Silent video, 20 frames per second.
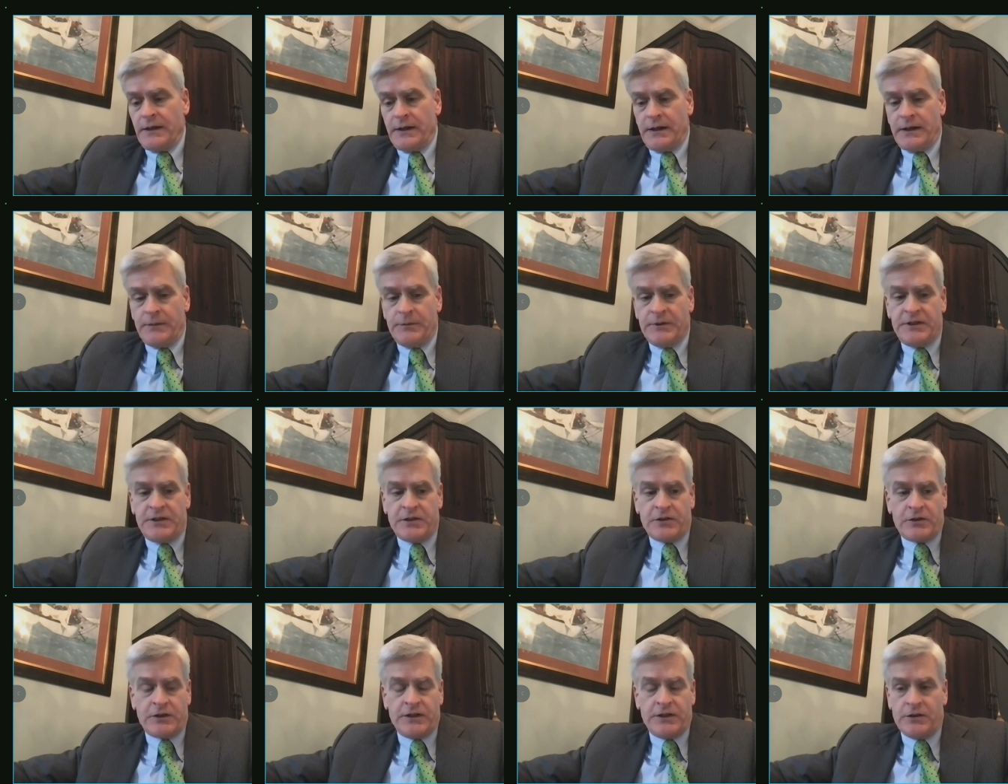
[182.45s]

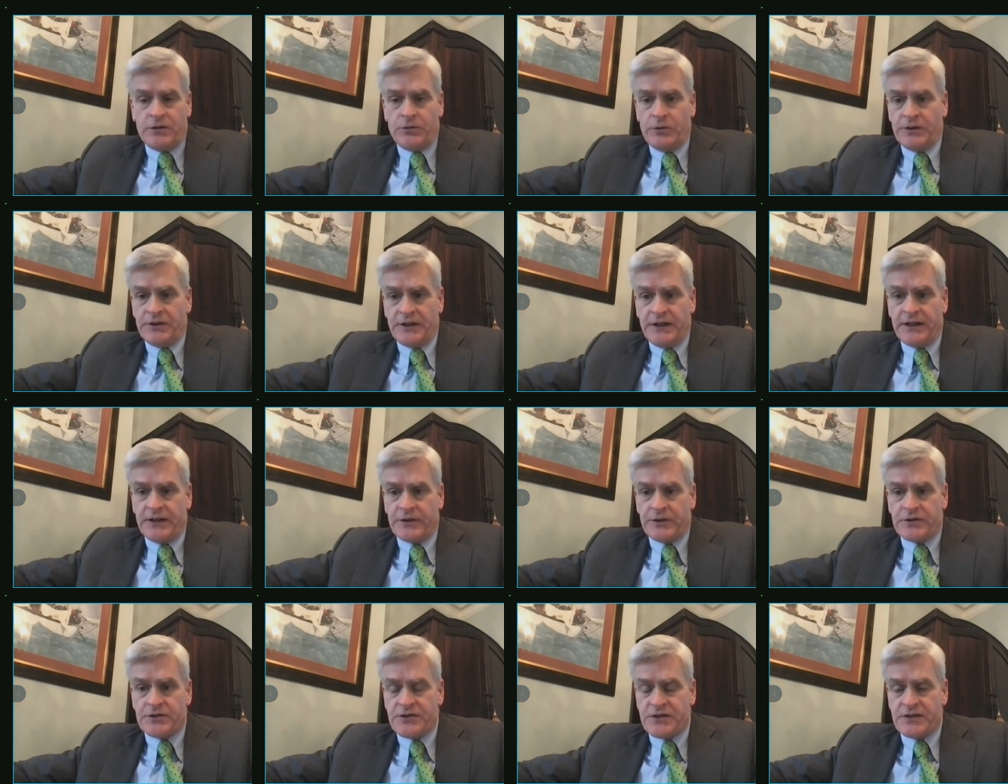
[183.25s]
material with
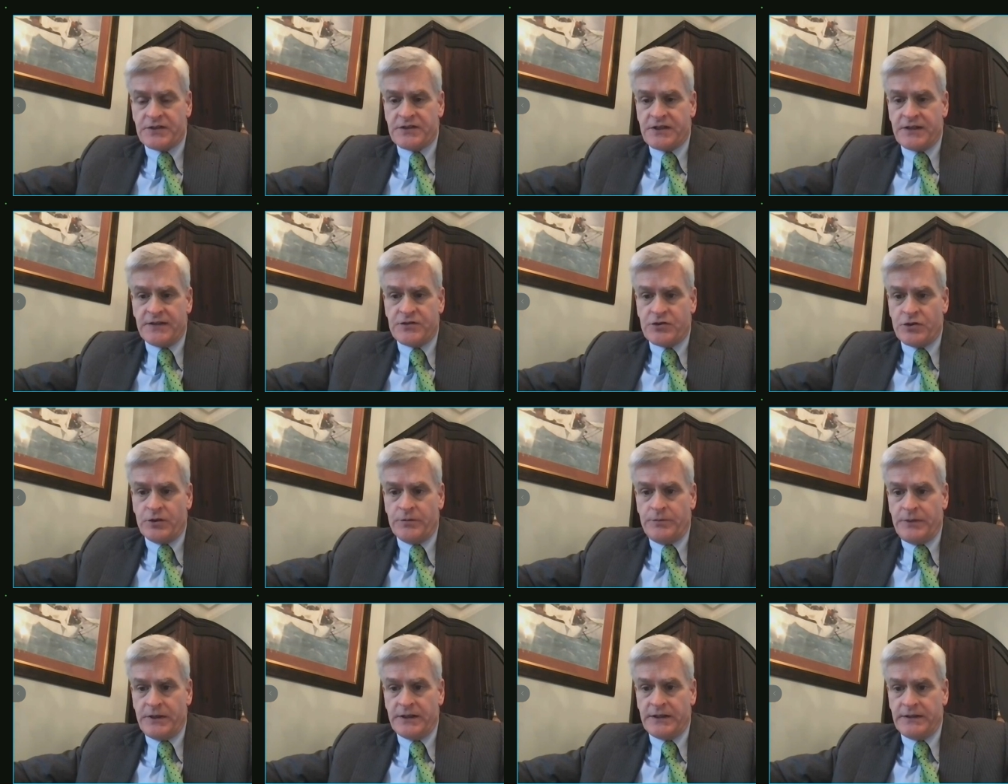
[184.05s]
others, it gives you a
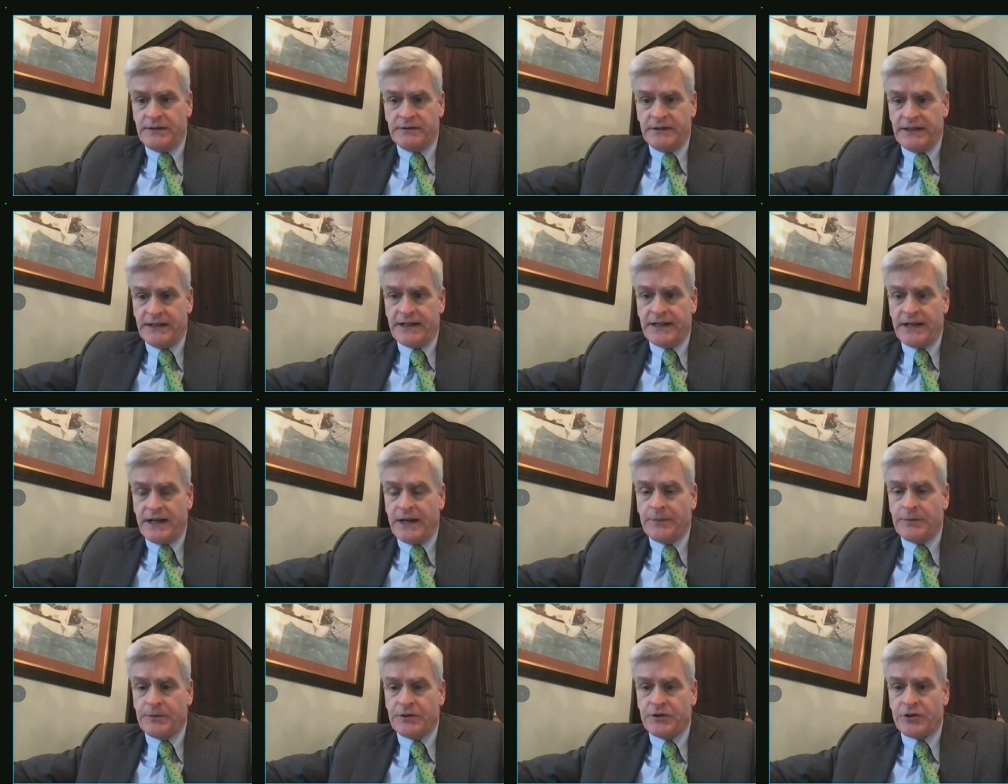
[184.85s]
big leg
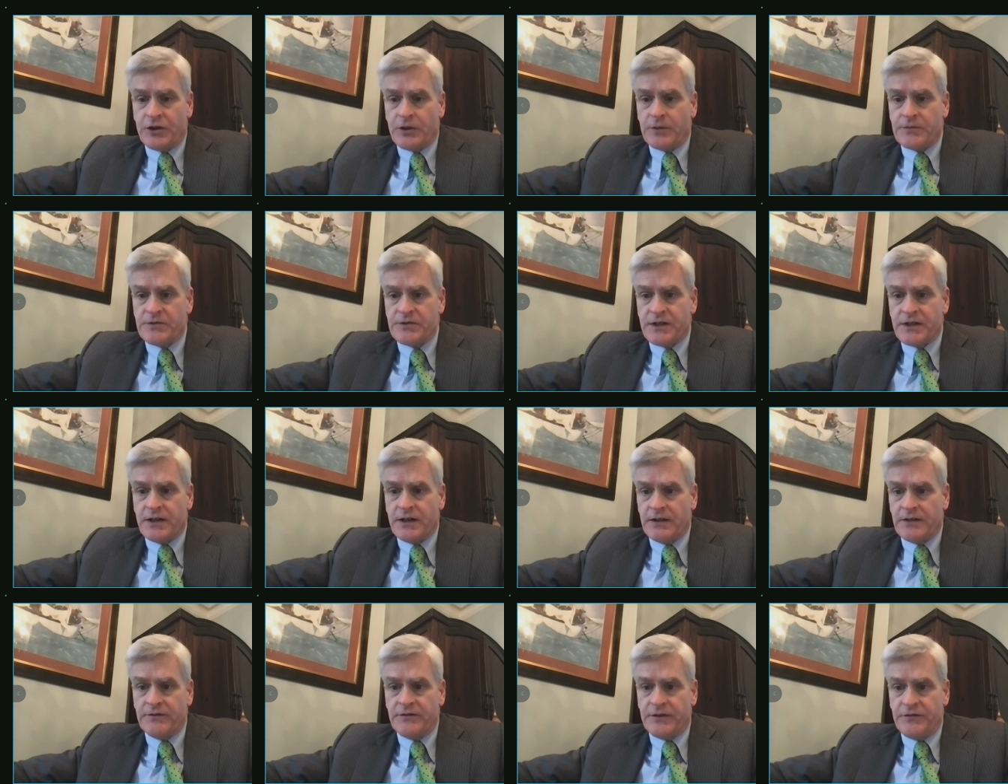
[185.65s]
up in terms
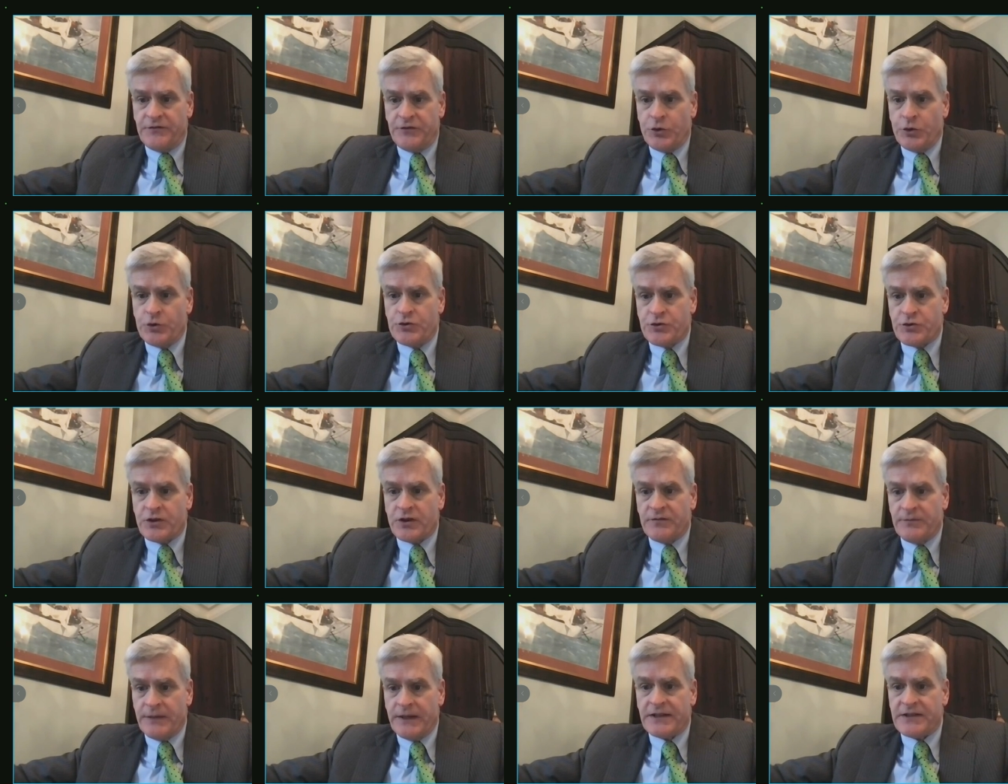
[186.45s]
of the future
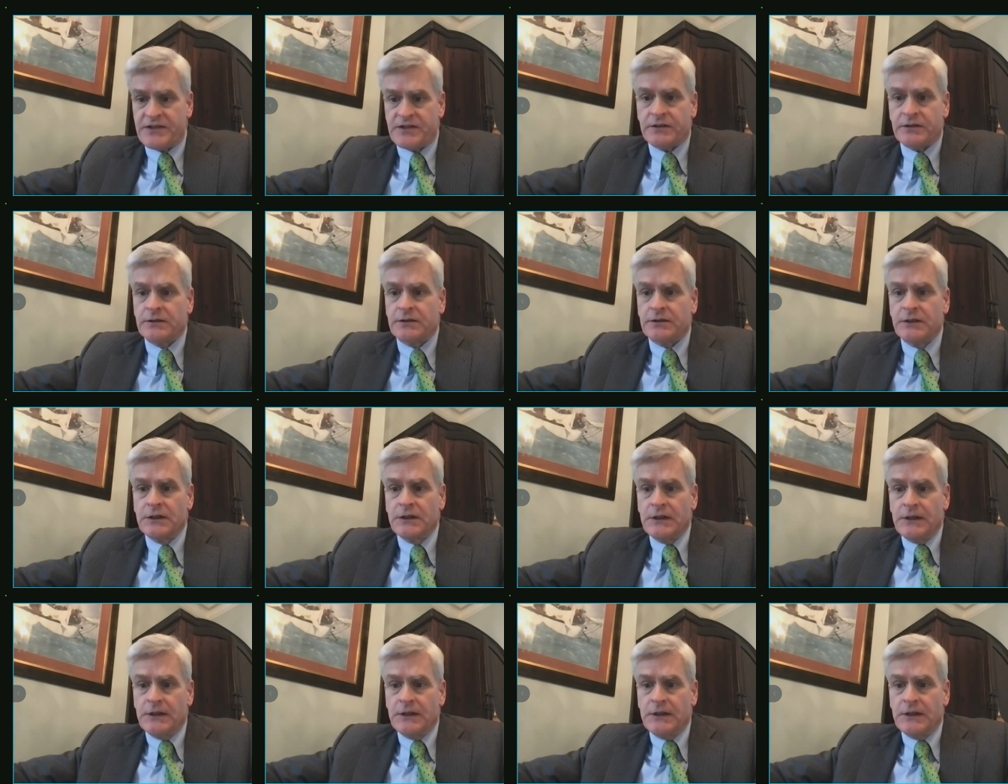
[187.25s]
of medicine,